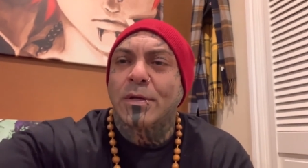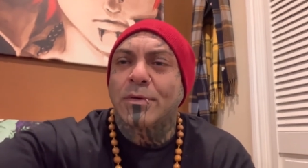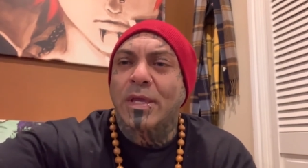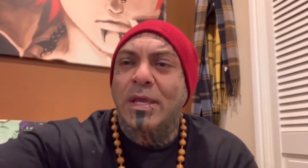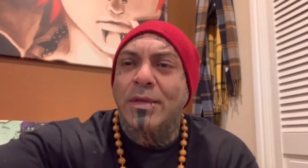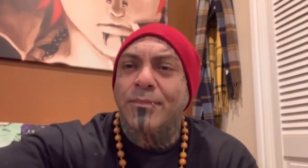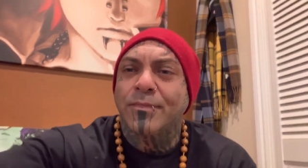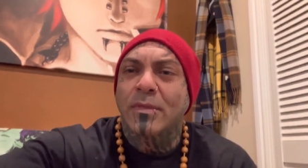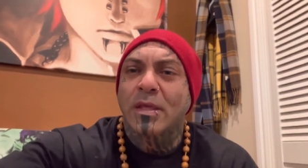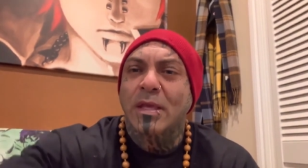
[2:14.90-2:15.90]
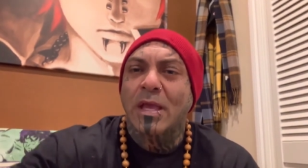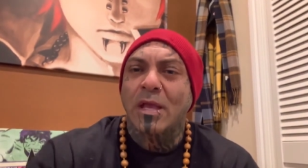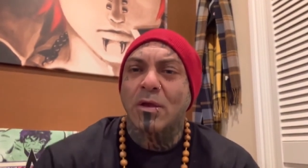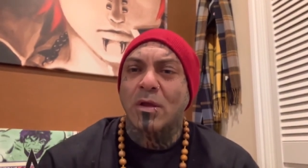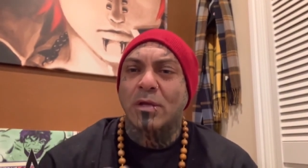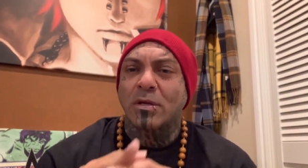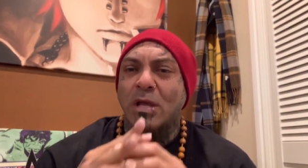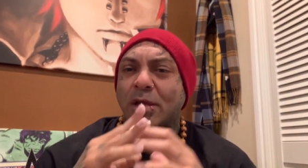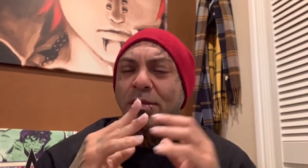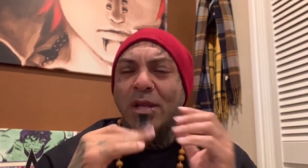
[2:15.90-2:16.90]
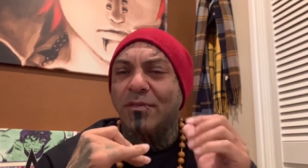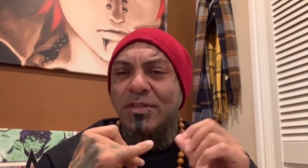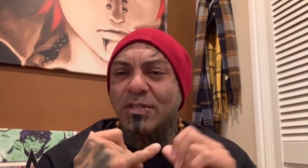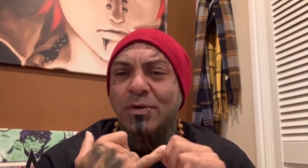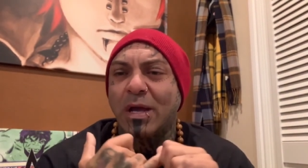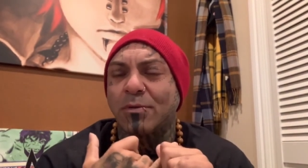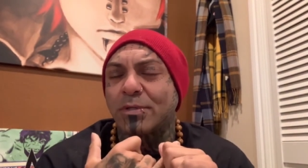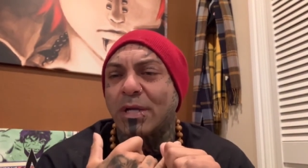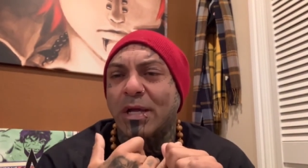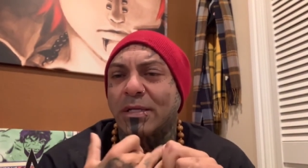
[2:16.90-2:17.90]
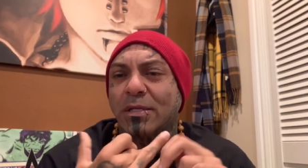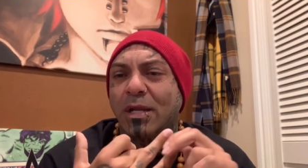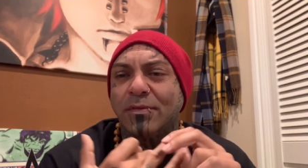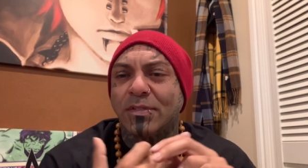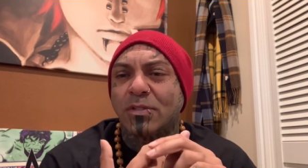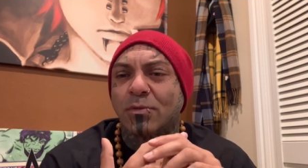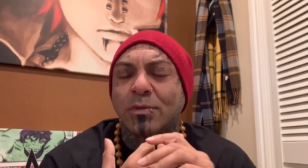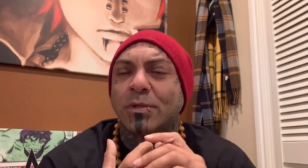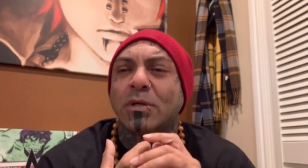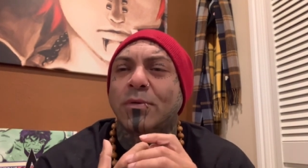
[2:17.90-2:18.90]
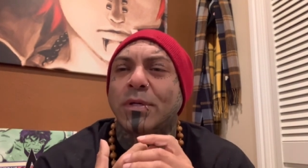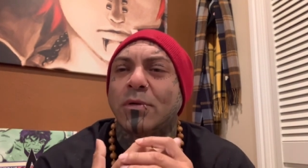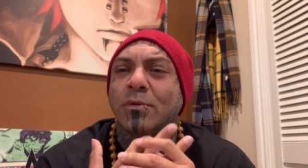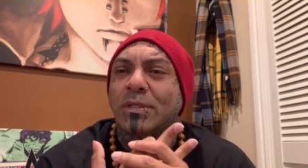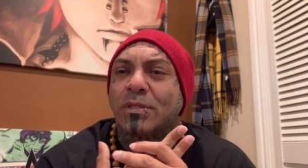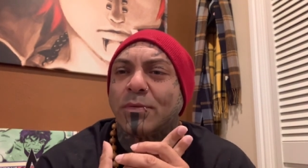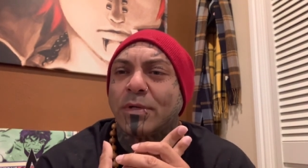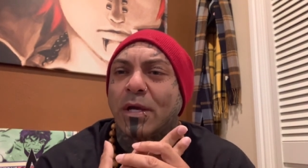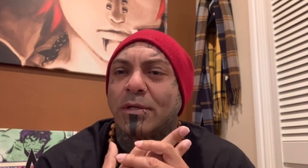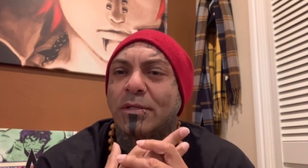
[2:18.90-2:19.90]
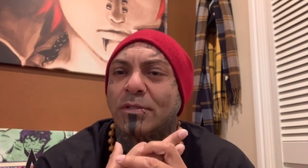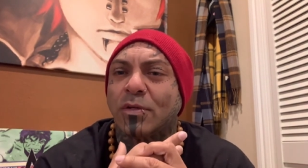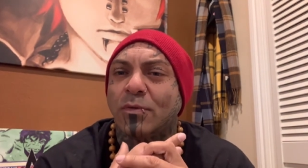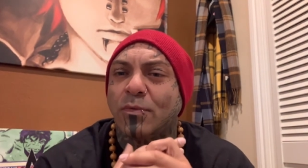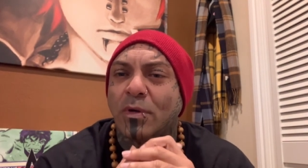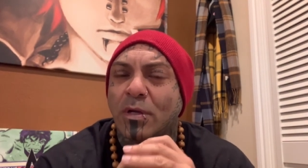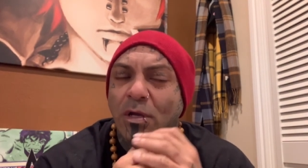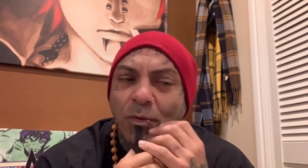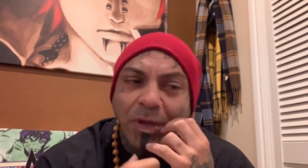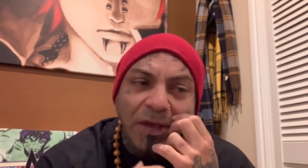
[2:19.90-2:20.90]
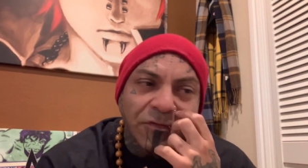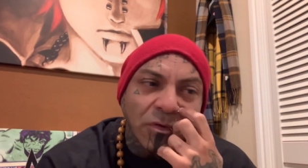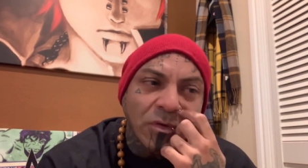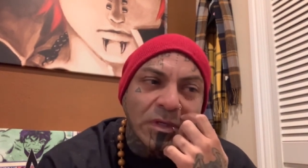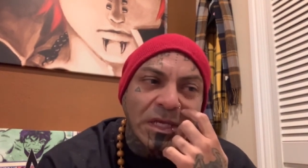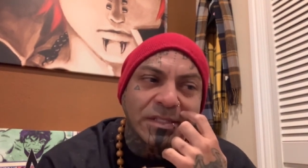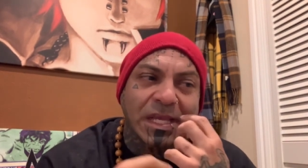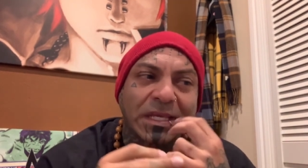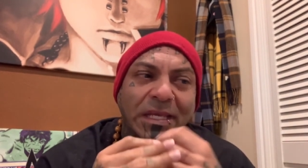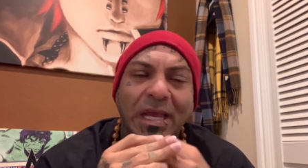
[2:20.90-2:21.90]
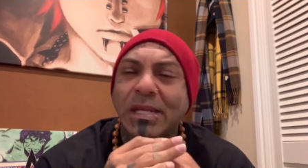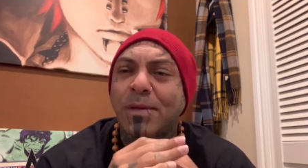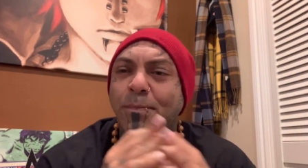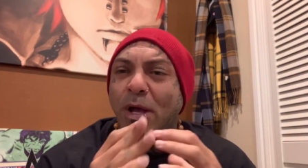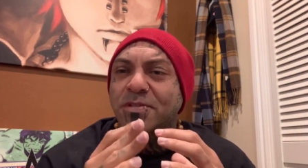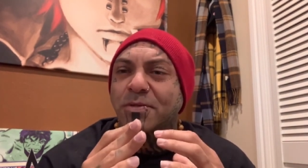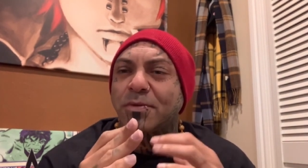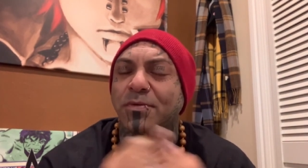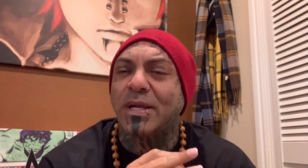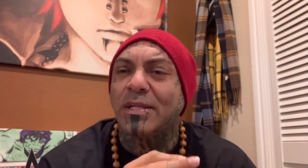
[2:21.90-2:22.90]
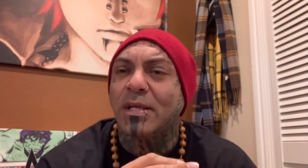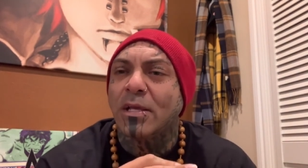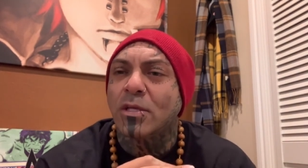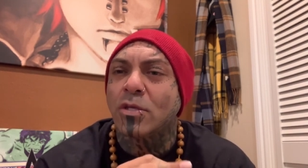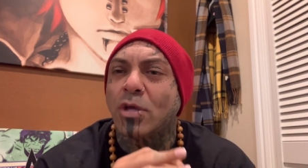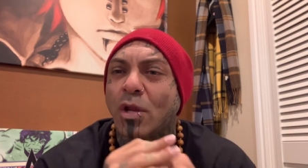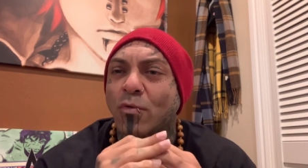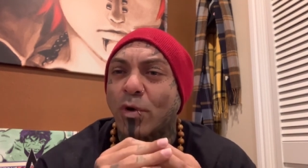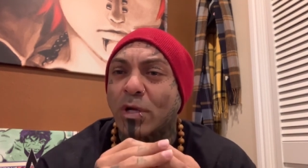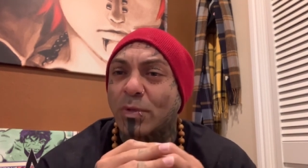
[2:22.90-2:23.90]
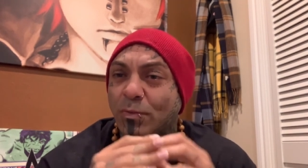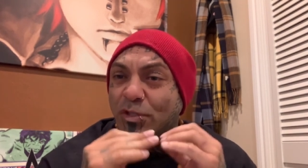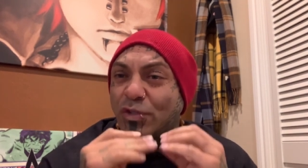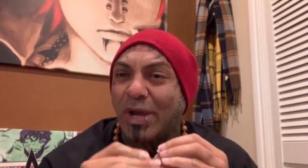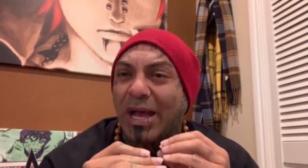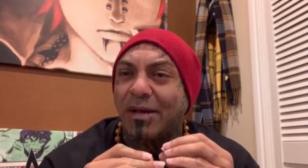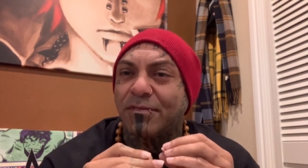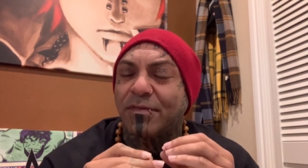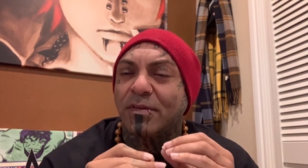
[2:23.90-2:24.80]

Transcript: okay? Uh, and, and none of us know how we're dying, and none of us know where we're going or what's going on. So we have to, it's like any puzzle, right? You got to work with what you have.